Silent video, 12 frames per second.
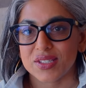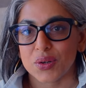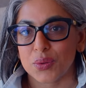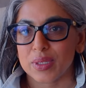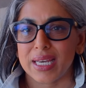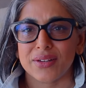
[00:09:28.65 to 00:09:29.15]

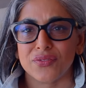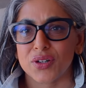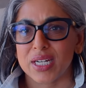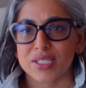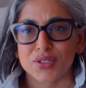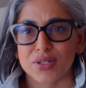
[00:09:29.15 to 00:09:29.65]
So like
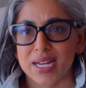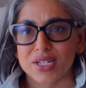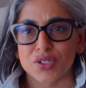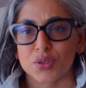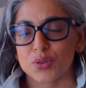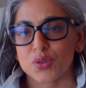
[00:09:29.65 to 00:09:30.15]
for
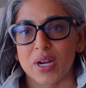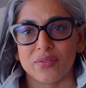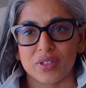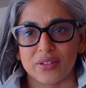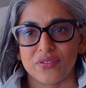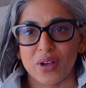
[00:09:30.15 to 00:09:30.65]
international
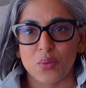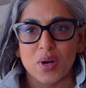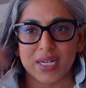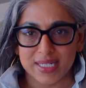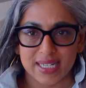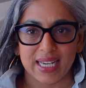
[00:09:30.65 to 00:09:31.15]
travel, if I
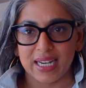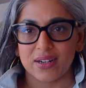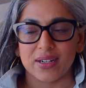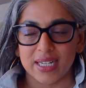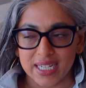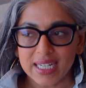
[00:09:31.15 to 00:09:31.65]
wanted to
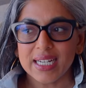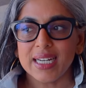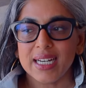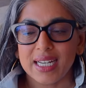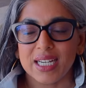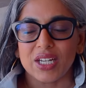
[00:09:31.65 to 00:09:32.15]
carry,
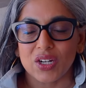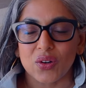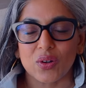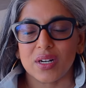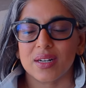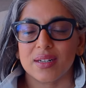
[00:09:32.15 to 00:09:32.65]
you
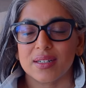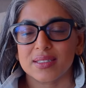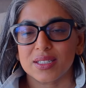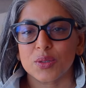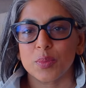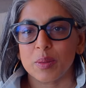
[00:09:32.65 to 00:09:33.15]
know, a
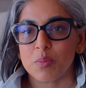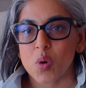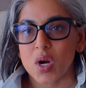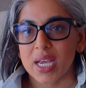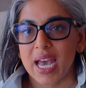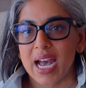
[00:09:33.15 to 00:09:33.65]
little bit
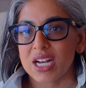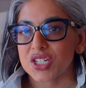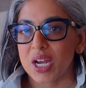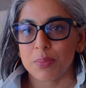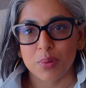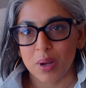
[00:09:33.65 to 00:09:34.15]
more
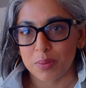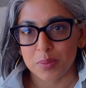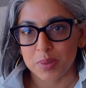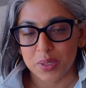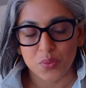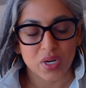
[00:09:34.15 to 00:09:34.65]
cash, I
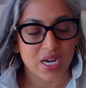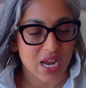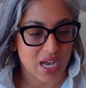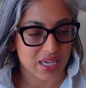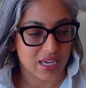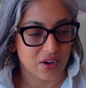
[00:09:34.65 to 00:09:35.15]
probably would
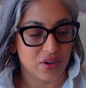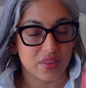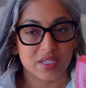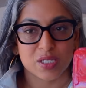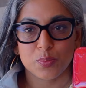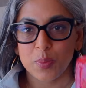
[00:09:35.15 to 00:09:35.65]
not carry
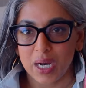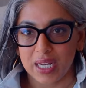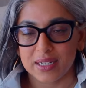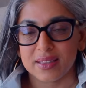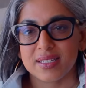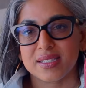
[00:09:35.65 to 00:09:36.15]
this. But
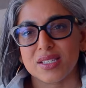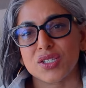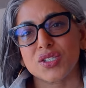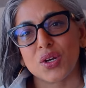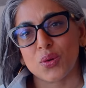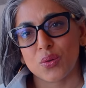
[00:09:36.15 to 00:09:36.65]
this is
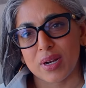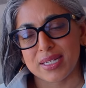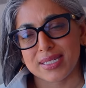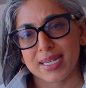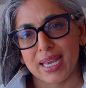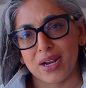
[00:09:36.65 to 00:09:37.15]
so
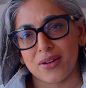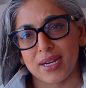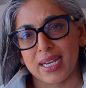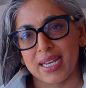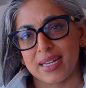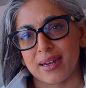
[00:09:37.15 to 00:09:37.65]
great to
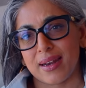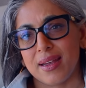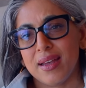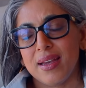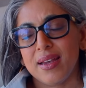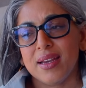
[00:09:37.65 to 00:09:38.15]
carry in
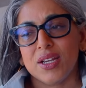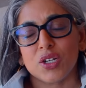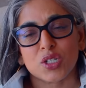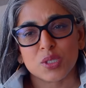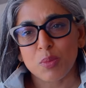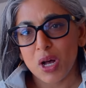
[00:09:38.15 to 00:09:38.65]
your
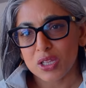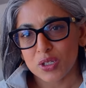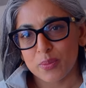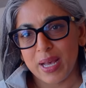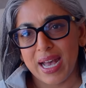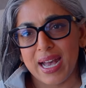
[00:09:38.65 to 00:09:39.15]
smaller
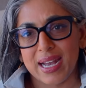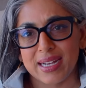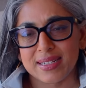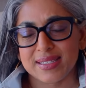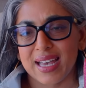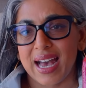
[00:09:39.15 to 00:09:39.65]

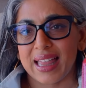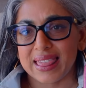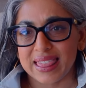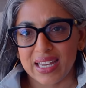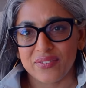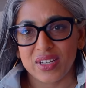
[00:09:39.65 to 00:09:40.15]
bags. I
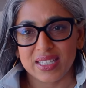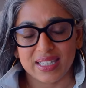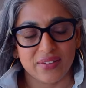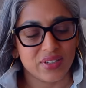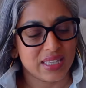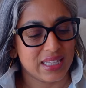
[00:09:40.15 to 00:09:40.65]
love it,
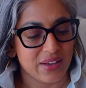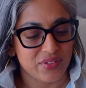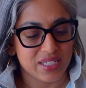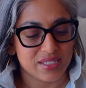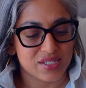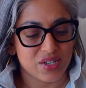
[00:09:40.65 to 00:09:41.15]
love it, love
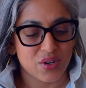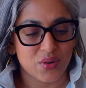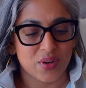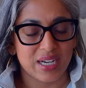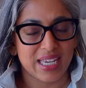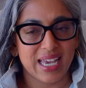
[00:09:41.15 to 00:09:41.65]
it.
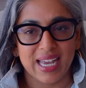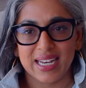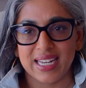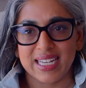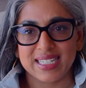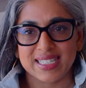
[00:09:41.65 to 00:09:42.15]
So
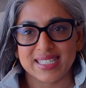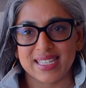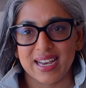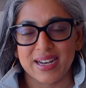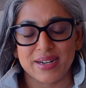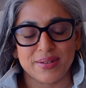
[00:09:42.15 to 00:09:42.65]
again, it's
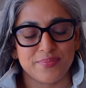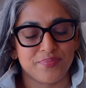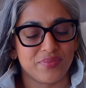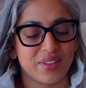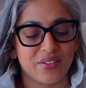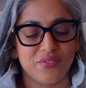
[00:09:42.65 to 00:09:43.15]

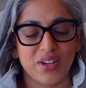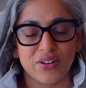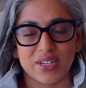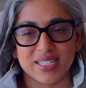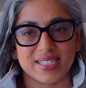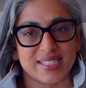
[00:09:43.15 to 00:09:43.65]

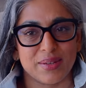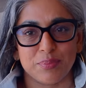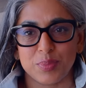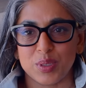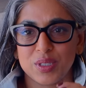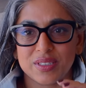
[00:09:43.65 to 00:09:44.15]
very
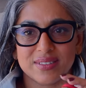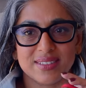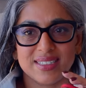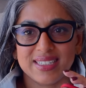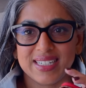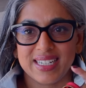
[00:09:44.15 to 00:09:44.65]
simple.
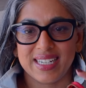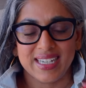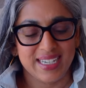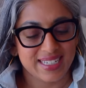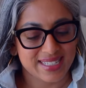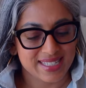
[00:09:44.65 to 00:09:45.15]

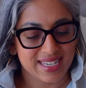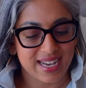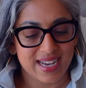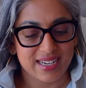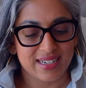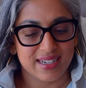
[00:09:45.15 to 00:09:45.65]
It's
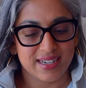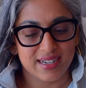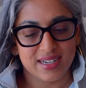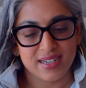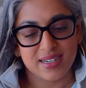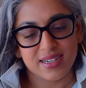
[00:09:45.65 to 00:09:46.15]
got,
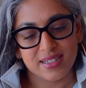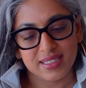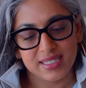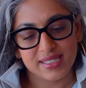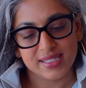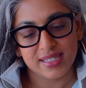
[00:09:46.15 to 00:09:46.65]

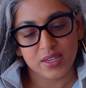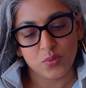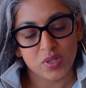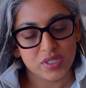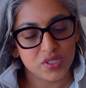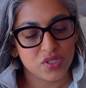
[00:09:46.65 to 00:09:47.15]
let's see,
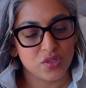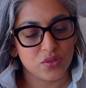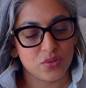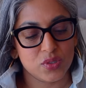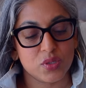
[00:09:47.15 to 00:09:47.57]
one, two.